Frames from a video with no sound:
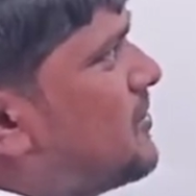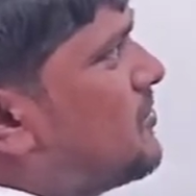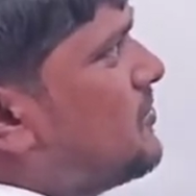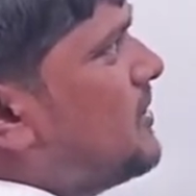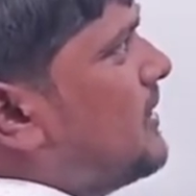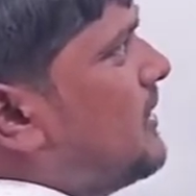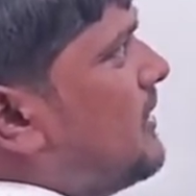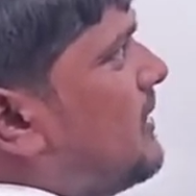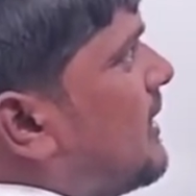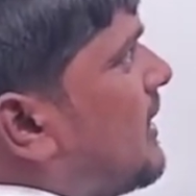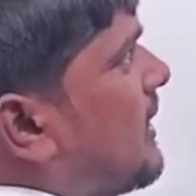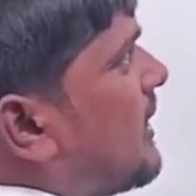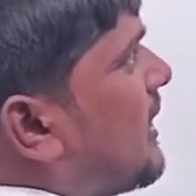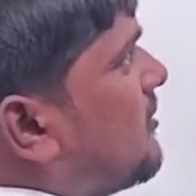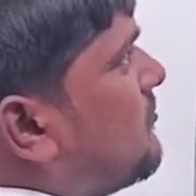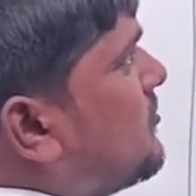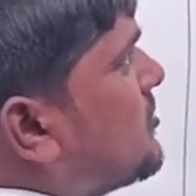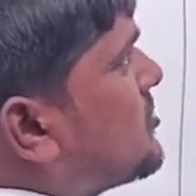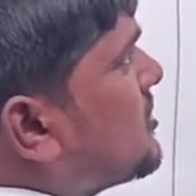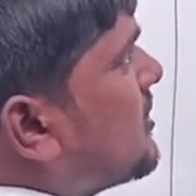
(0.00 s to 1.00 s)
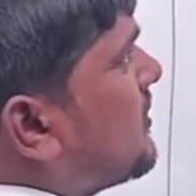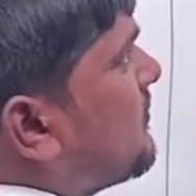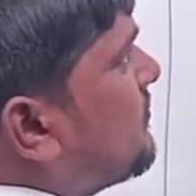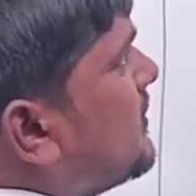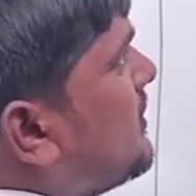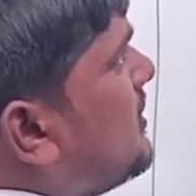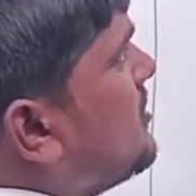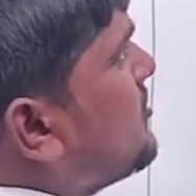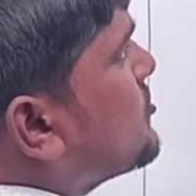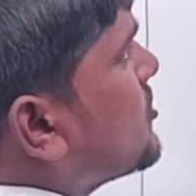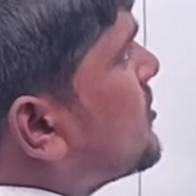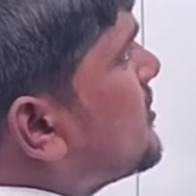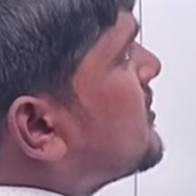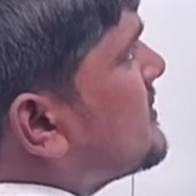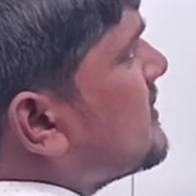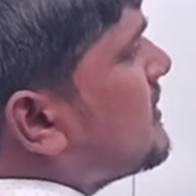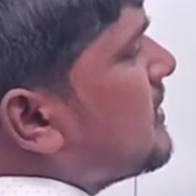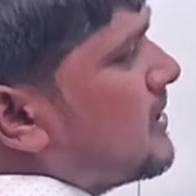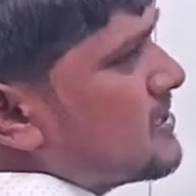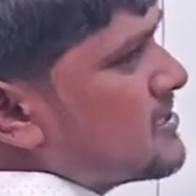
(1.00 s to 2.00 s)
to the conversion of each and
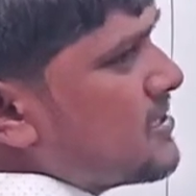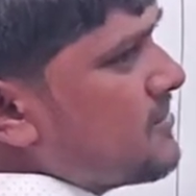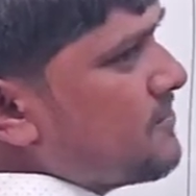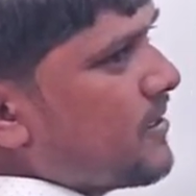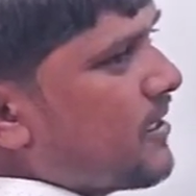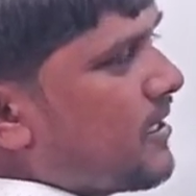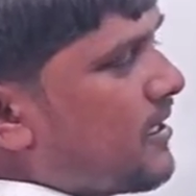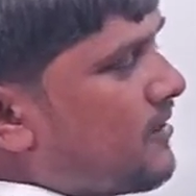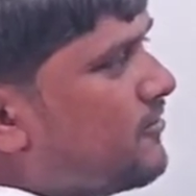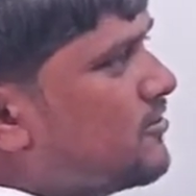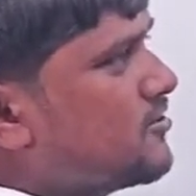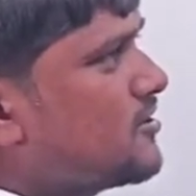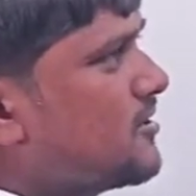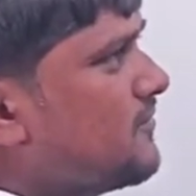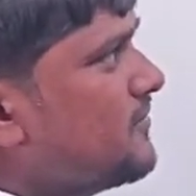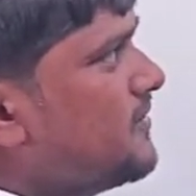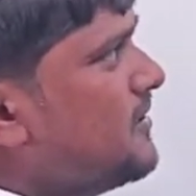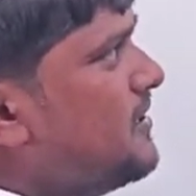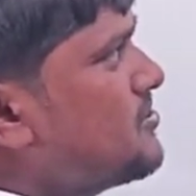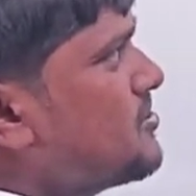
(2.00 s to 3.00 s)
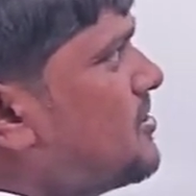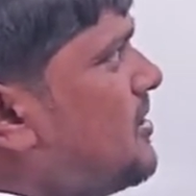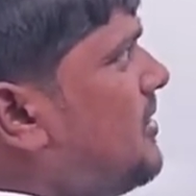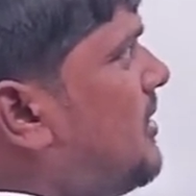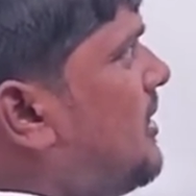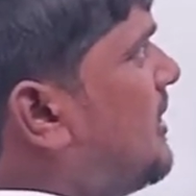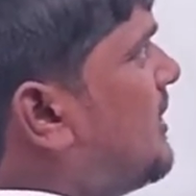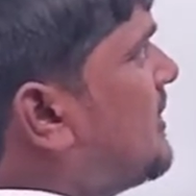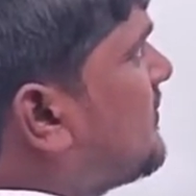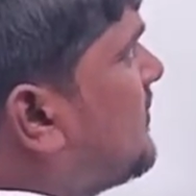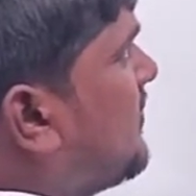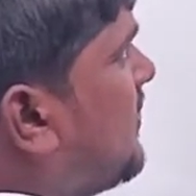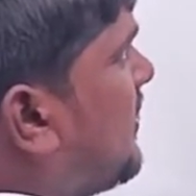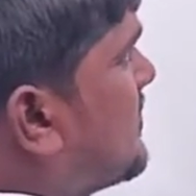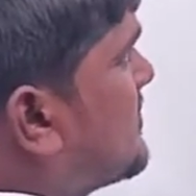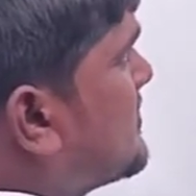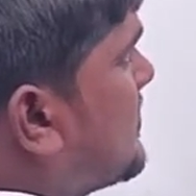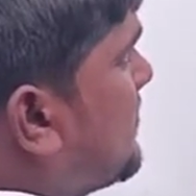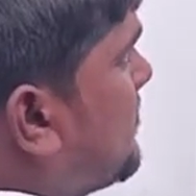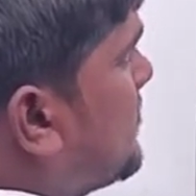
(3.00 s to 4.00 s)
single step,
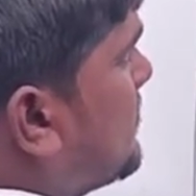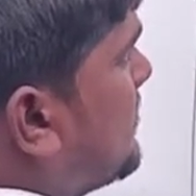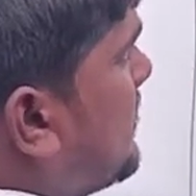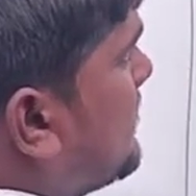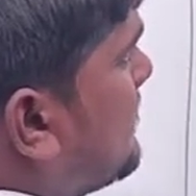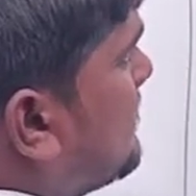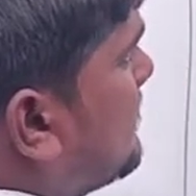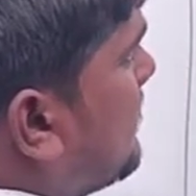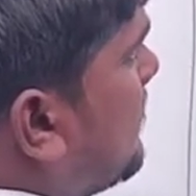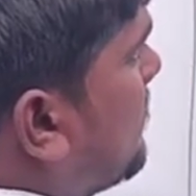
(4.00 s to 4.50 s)
that is